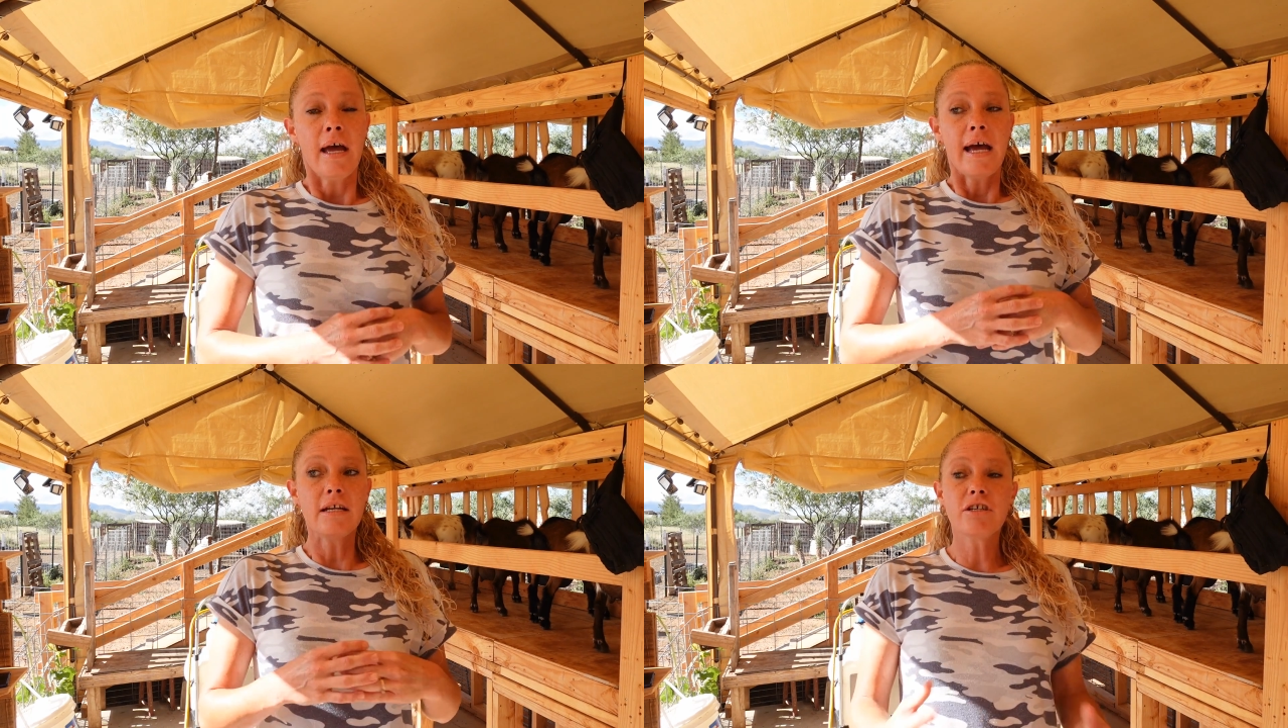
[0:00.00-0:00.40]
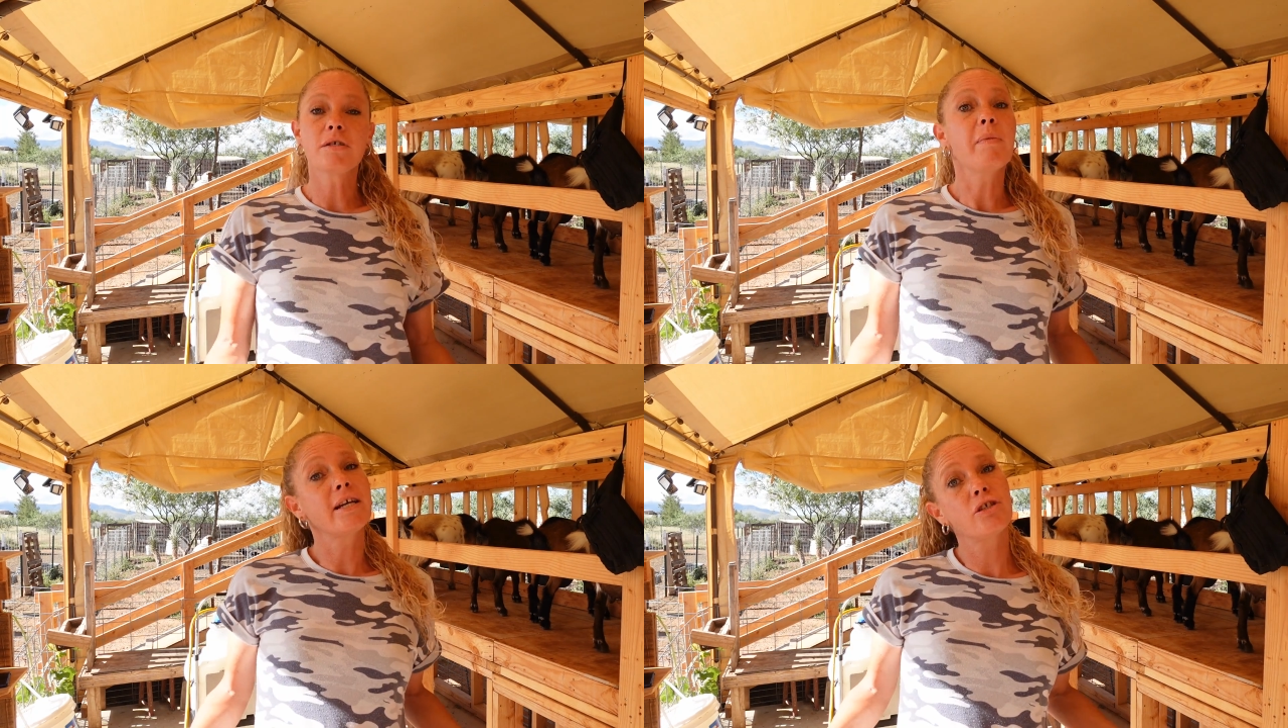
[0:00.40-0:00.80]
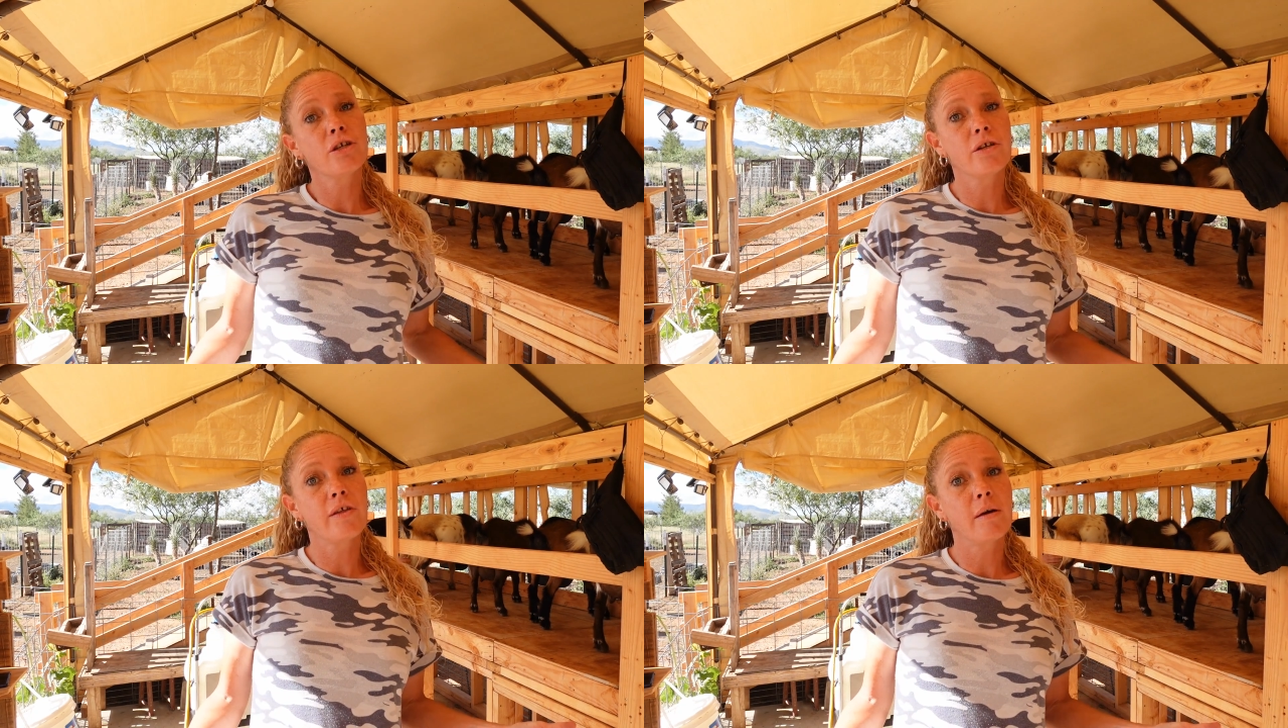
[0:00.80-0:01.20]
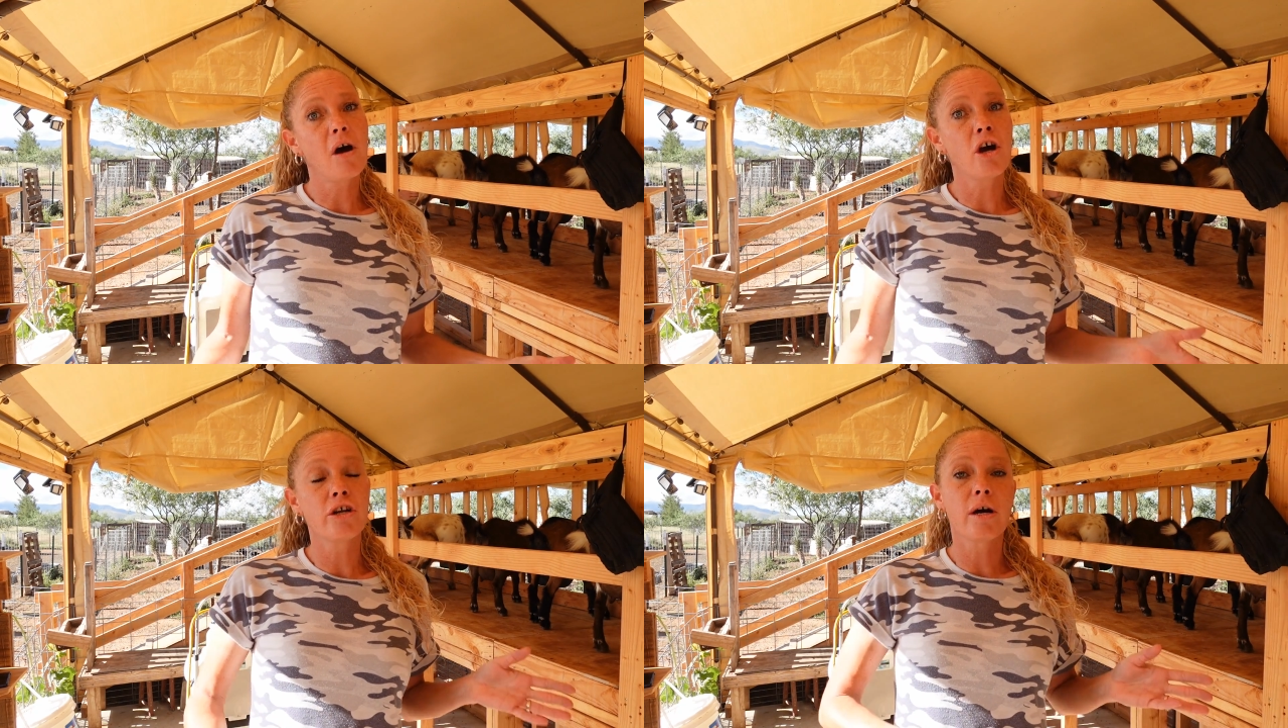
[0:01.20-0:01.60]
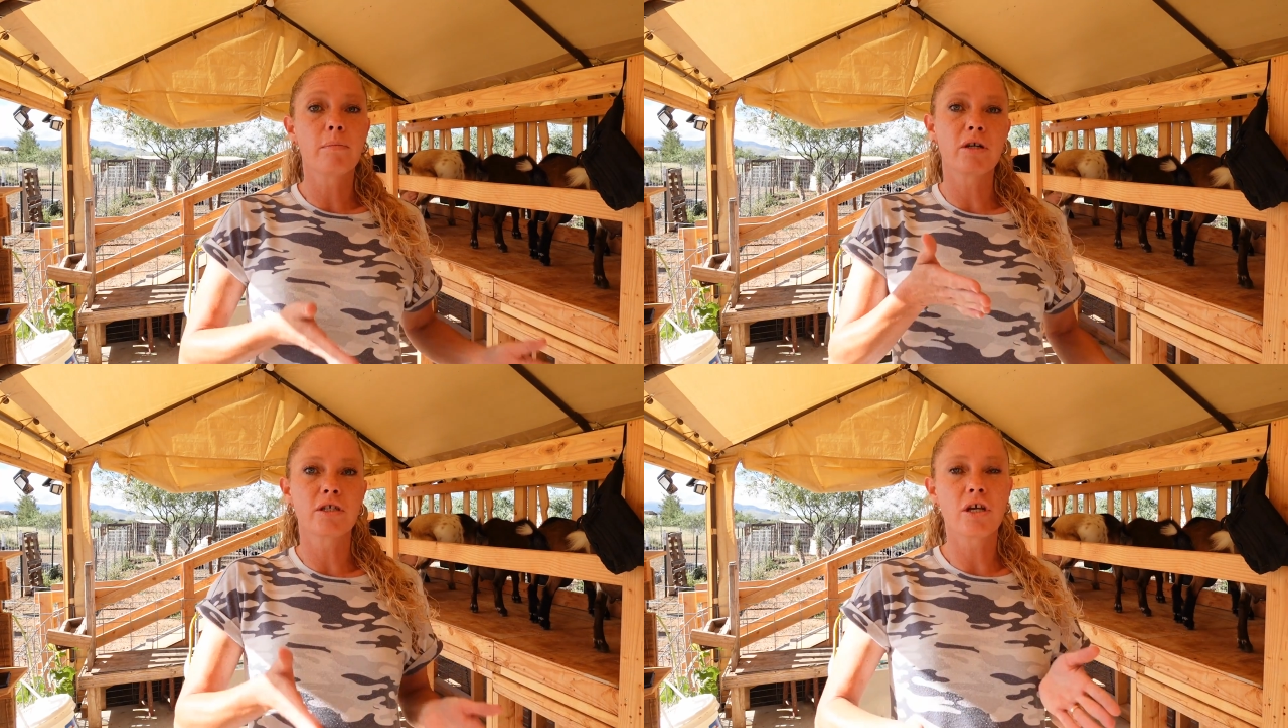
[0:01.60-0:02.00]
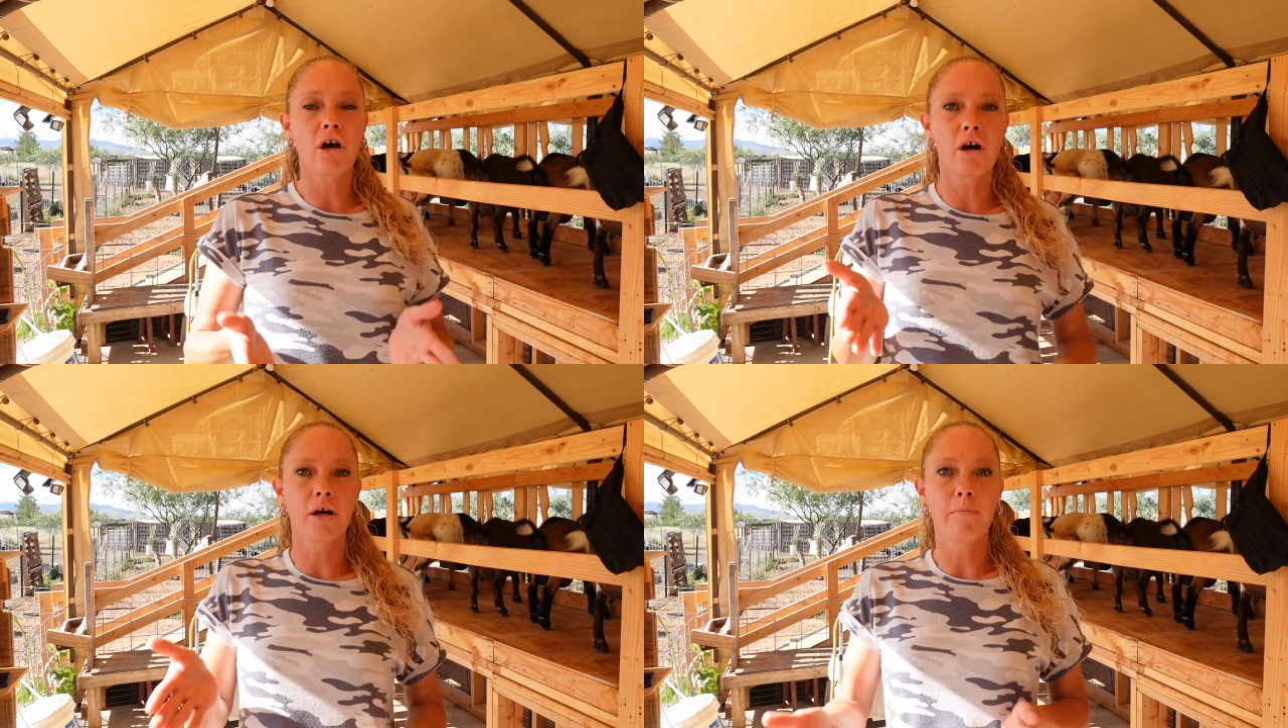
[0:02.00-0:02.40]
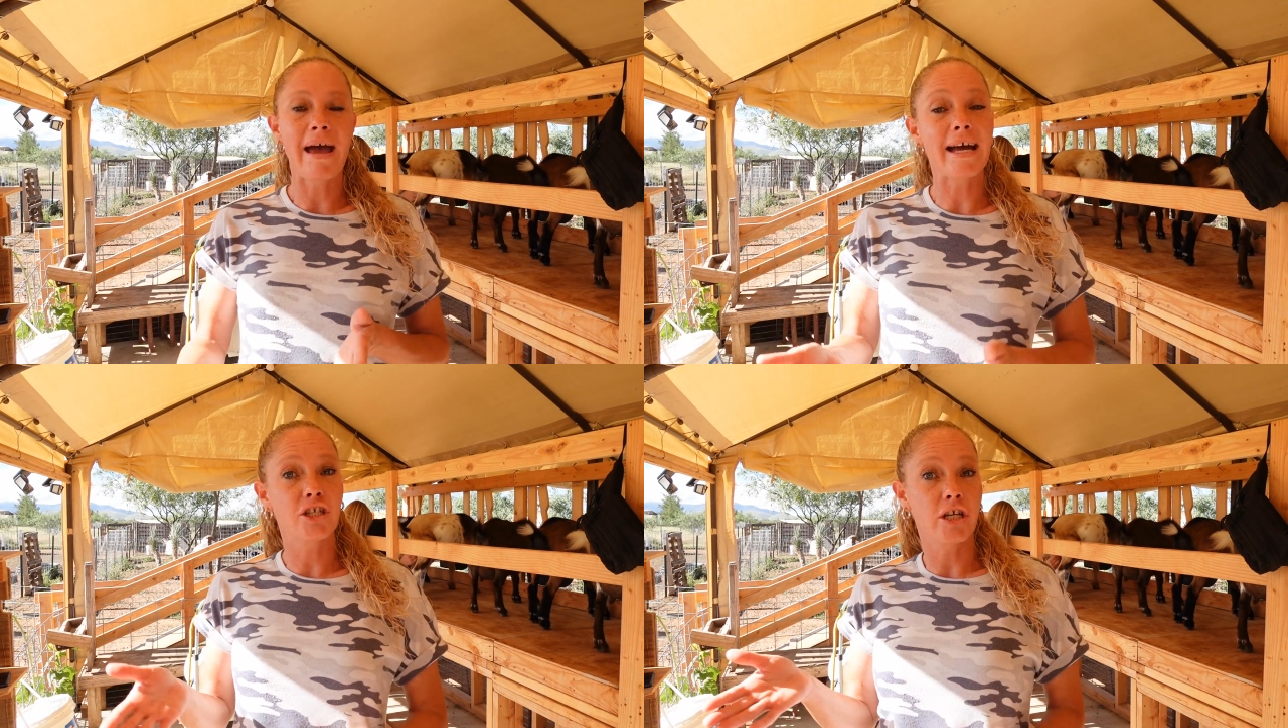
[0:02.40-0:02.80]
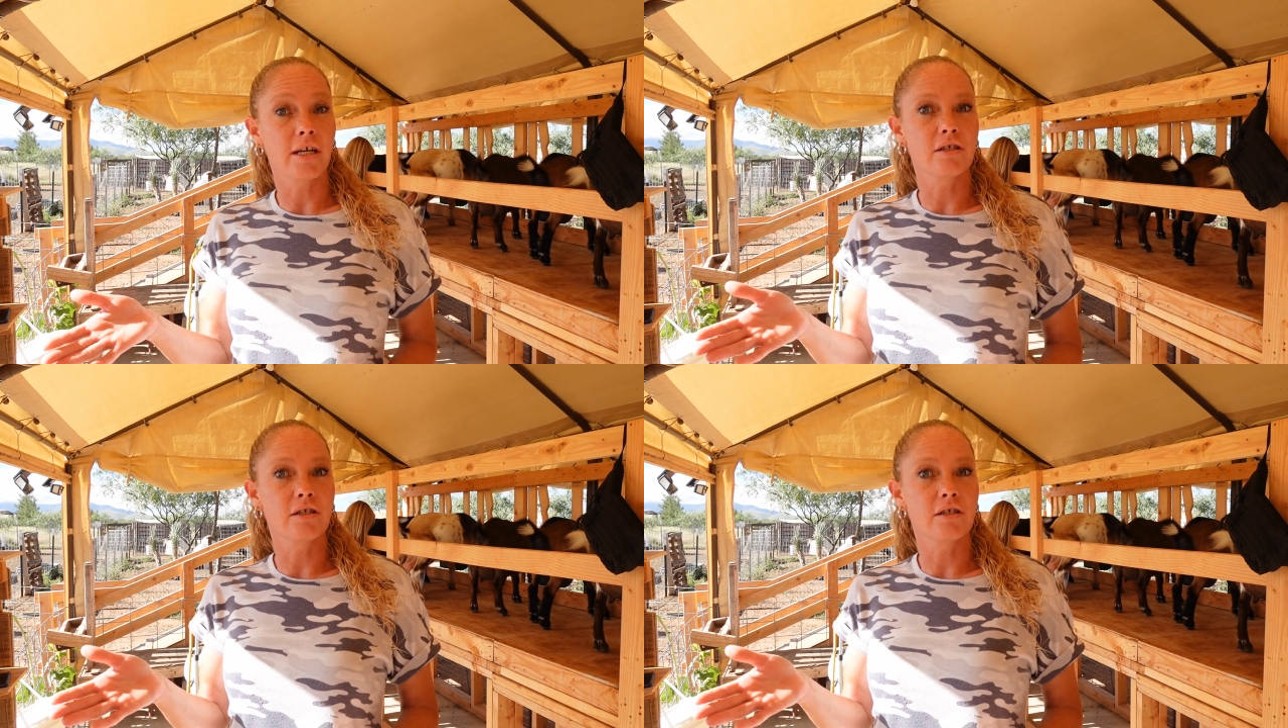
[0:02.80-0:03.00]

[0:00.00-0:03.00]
and just make sure that our numbers are matching.